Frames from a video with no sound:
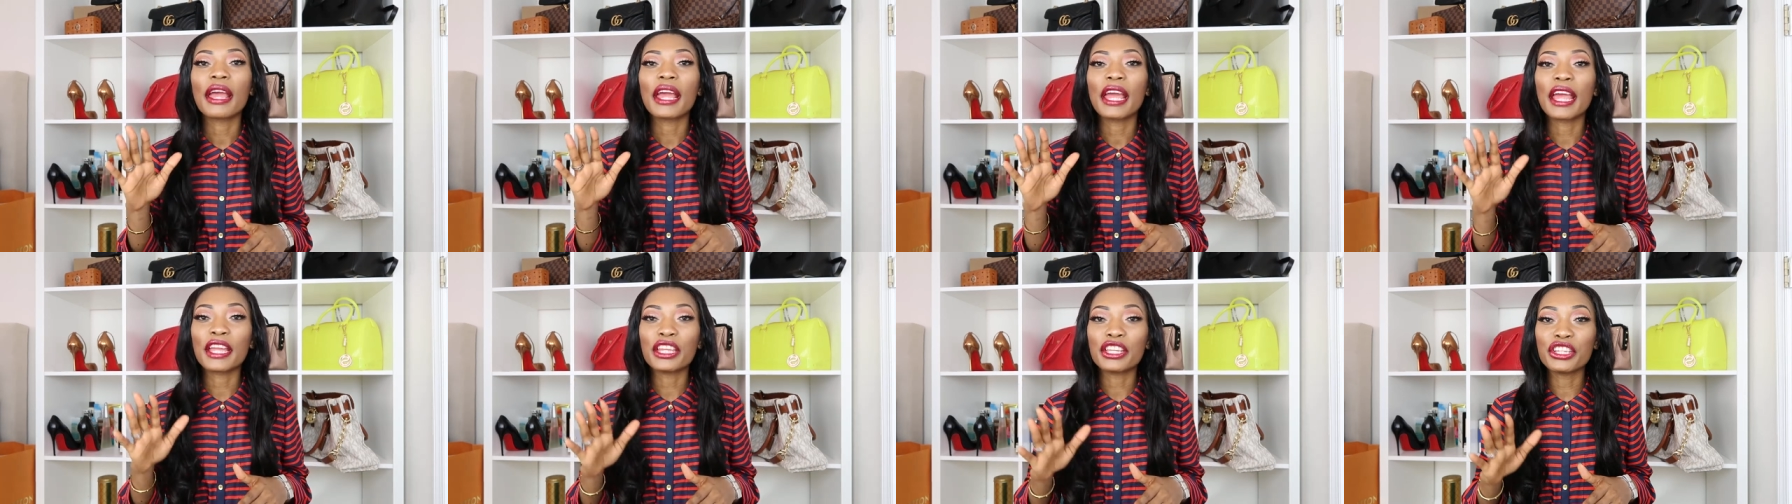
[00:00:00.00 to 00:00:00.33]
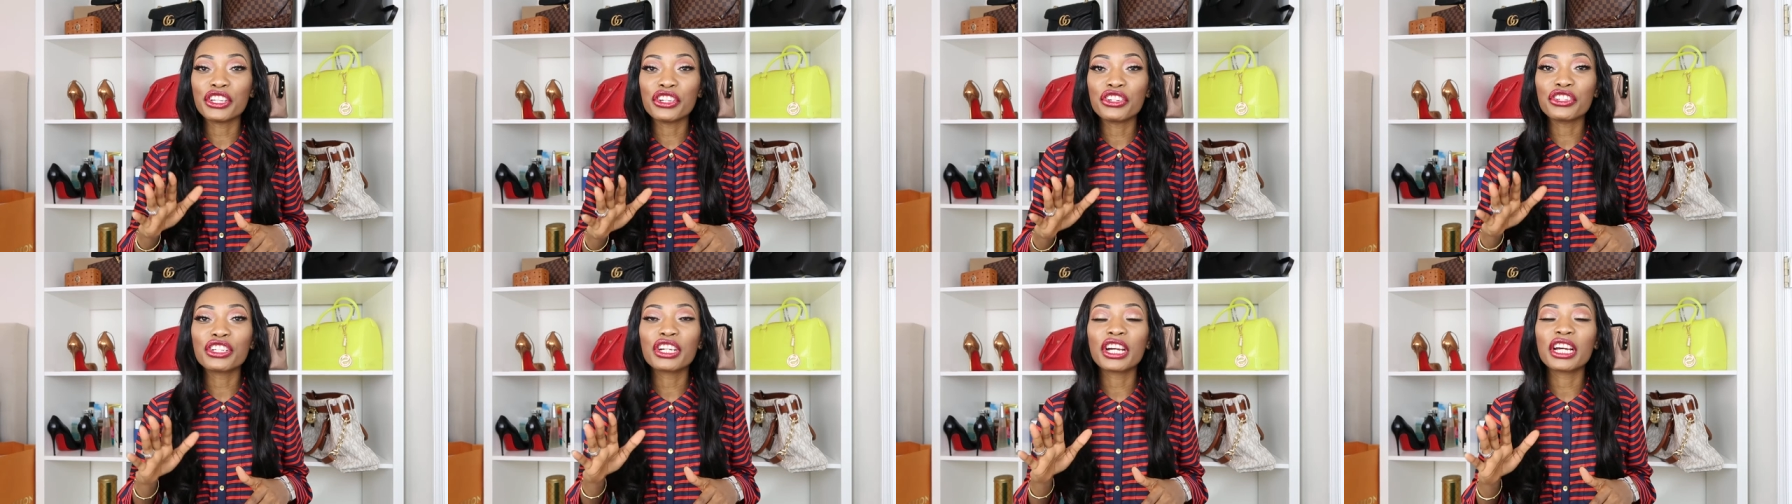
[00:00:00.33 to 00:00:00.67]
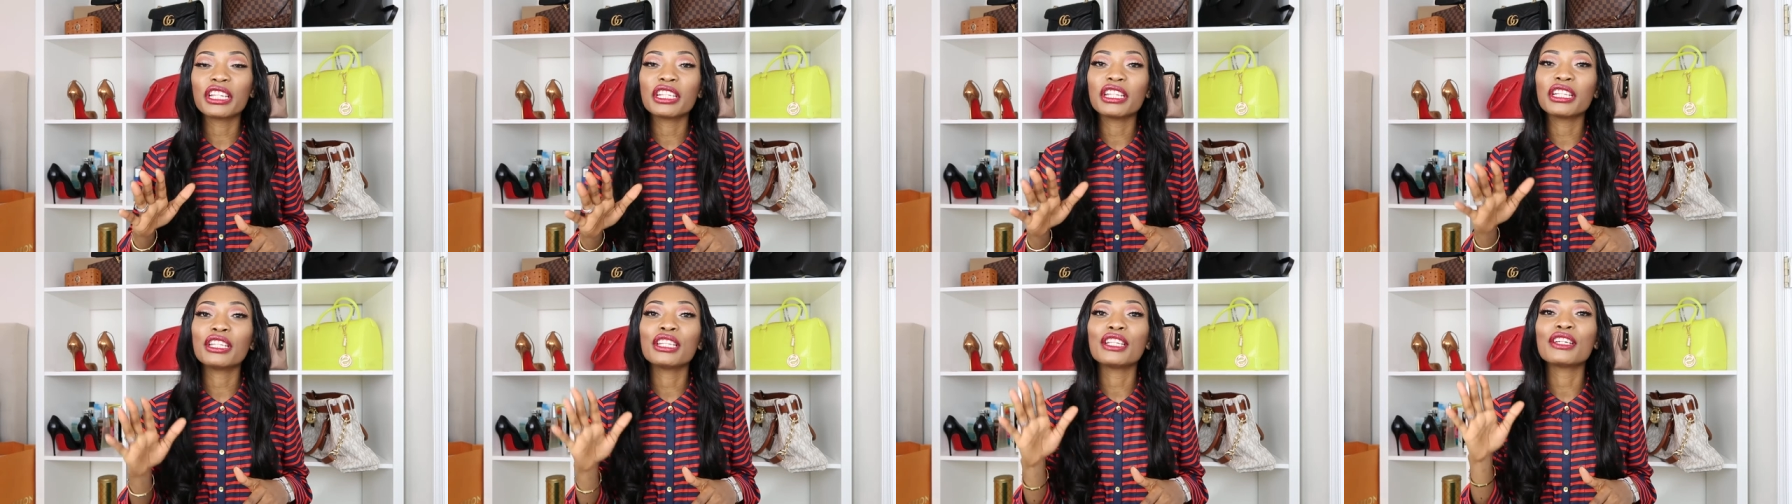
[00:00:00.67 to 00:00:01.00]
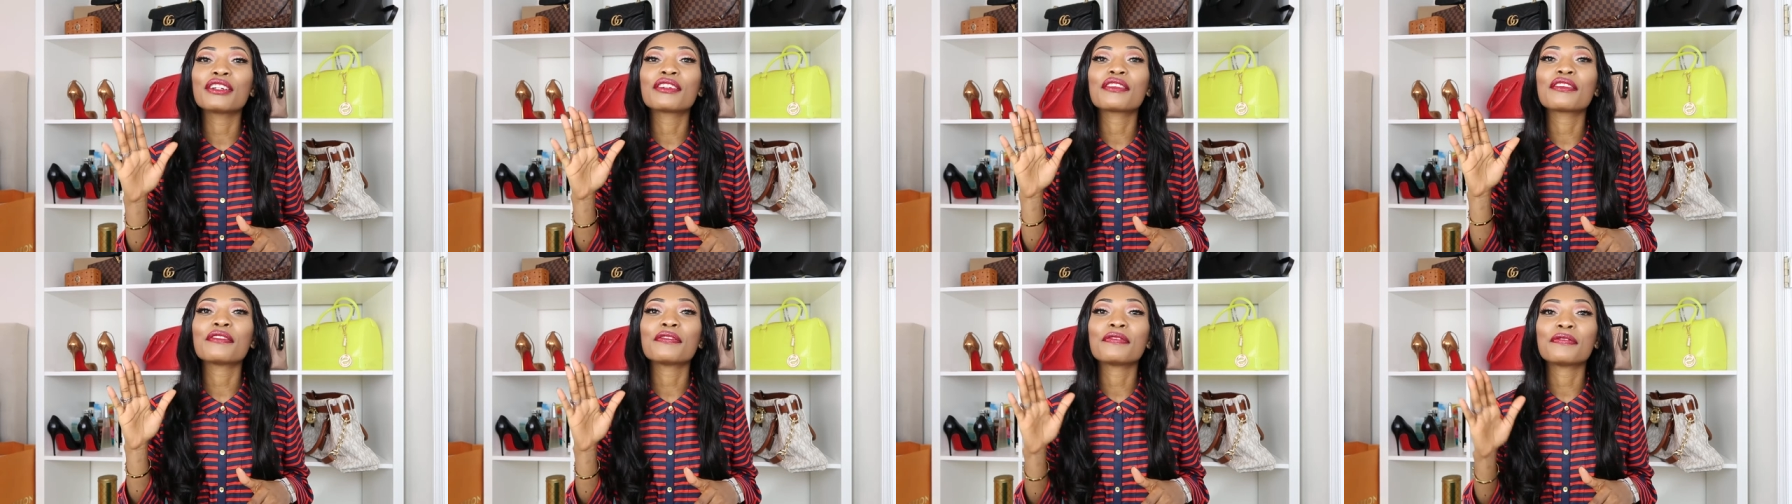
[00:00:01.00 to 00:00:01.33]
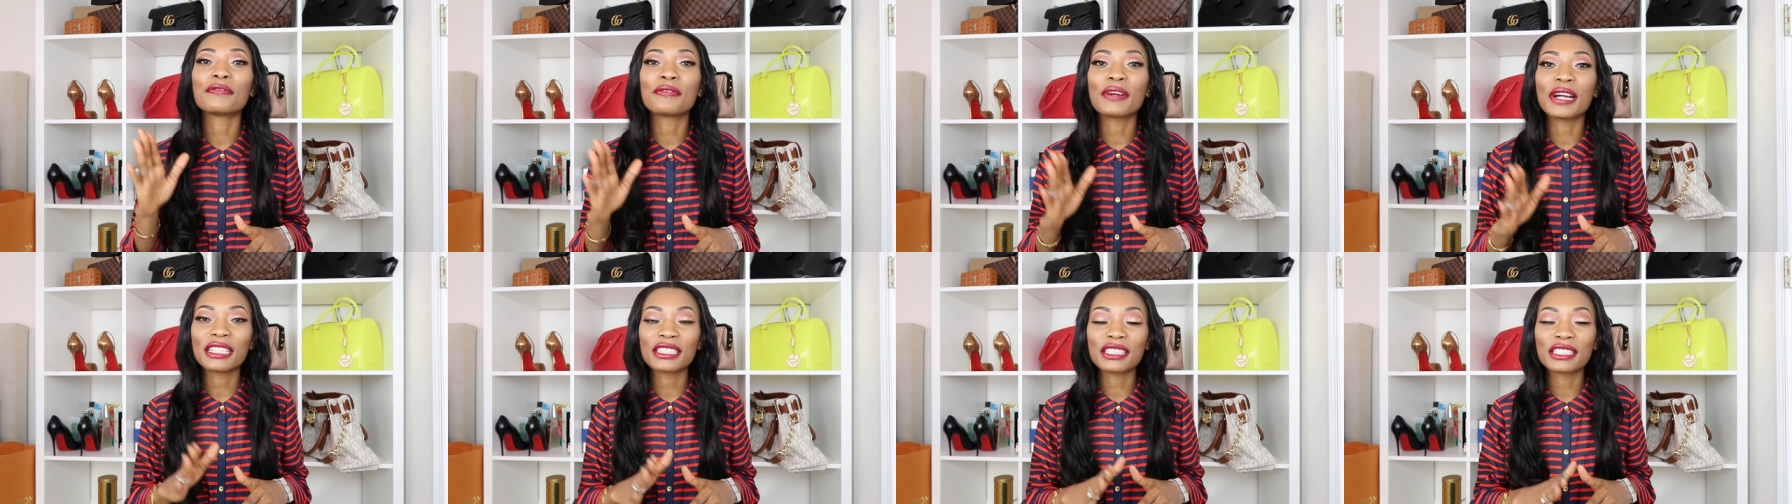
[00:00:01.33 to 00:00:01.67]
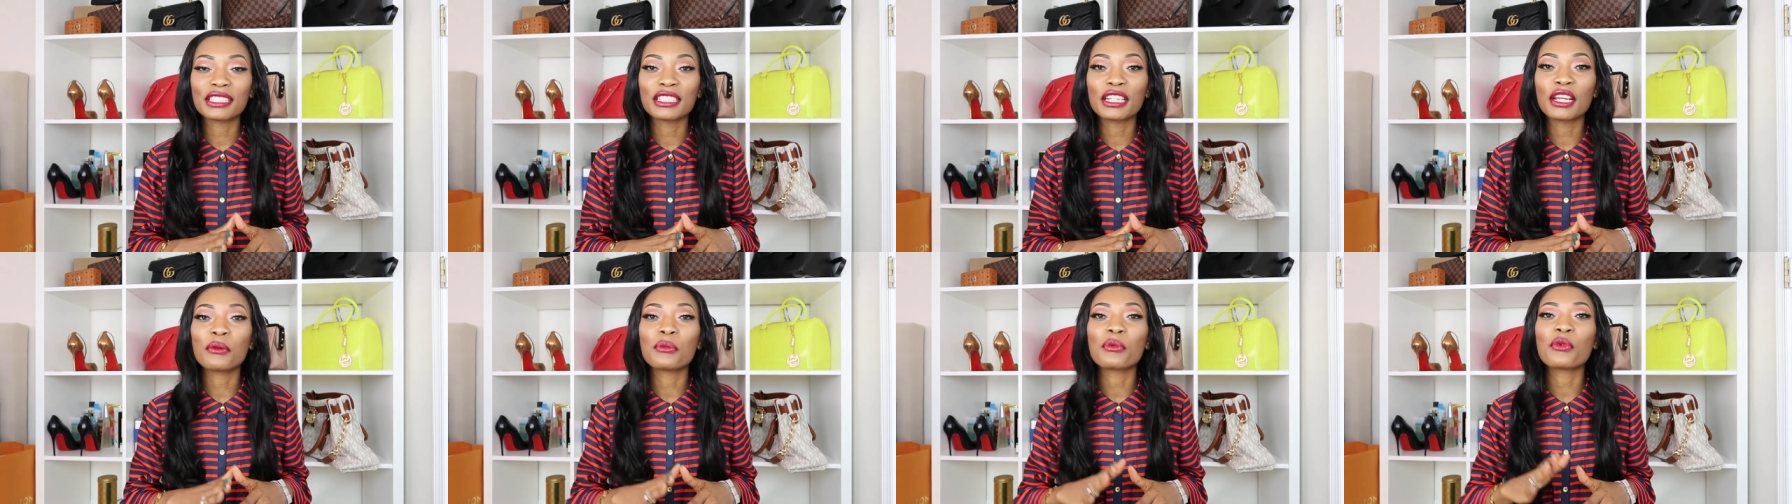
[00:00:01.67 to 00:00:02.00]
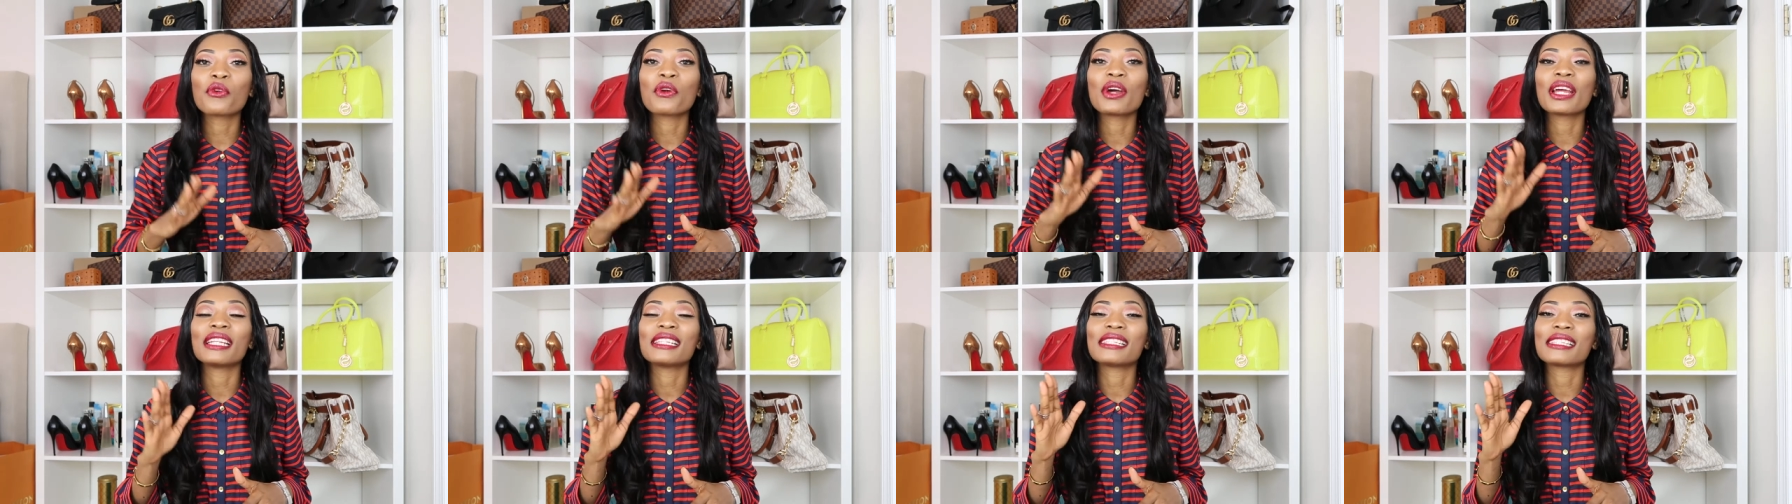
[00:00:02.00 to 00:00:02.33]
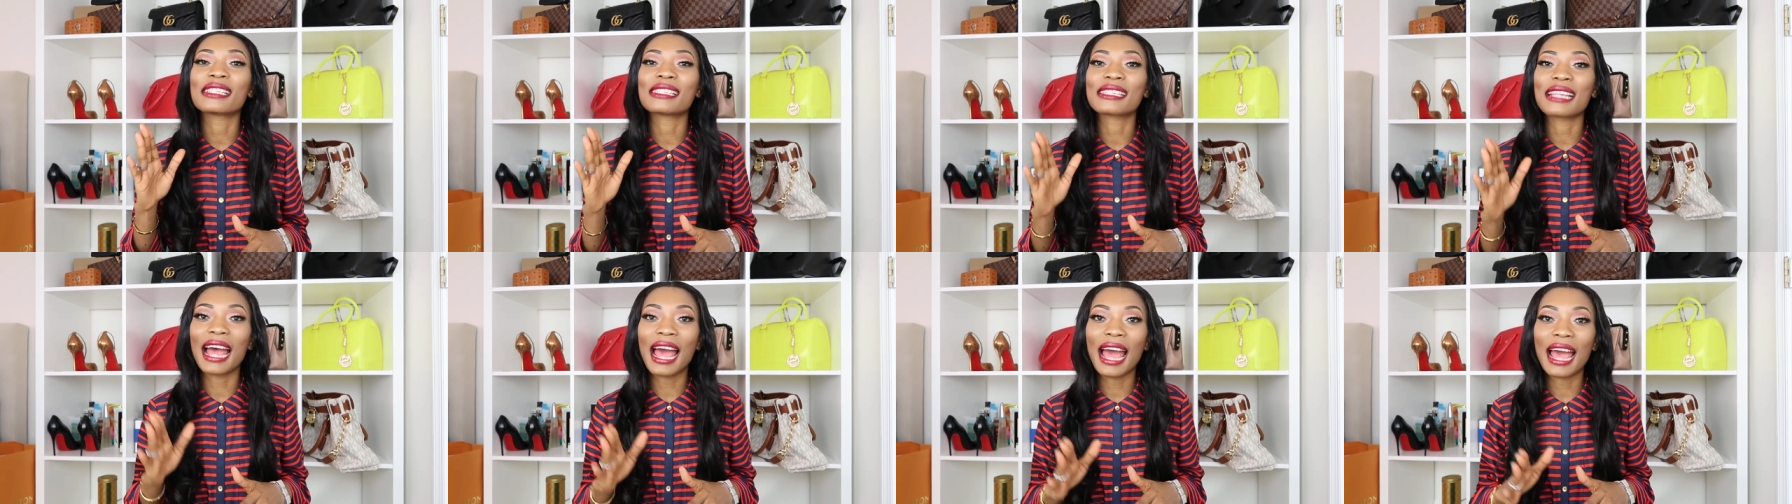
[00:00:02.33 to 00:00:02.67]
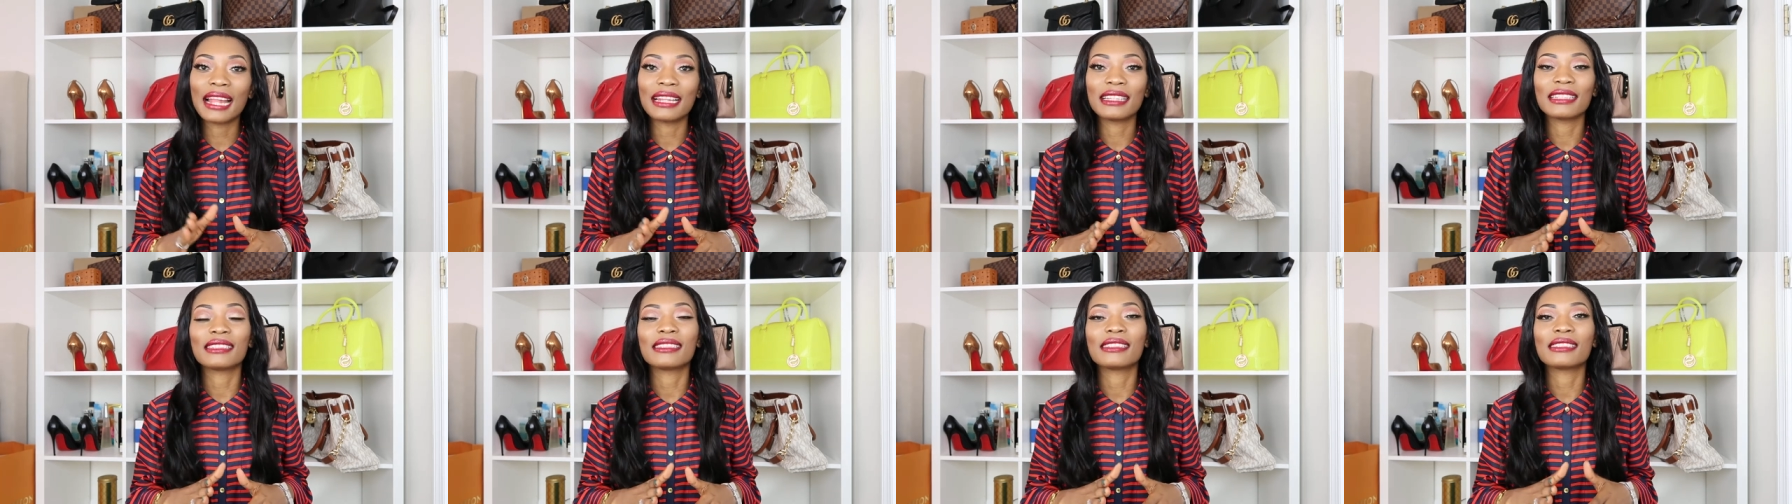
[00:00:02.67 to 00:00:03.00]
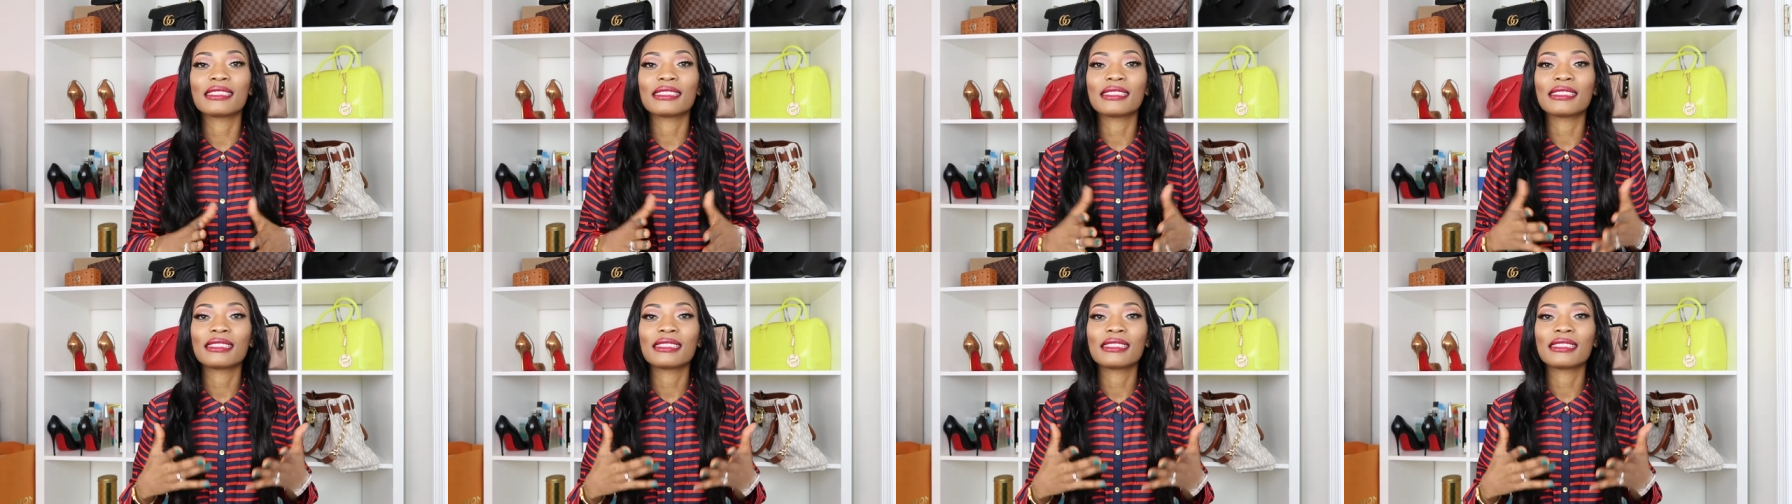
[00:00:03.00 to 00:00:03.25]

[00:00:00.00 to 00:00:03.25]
and you're gonna look fashionable and stylish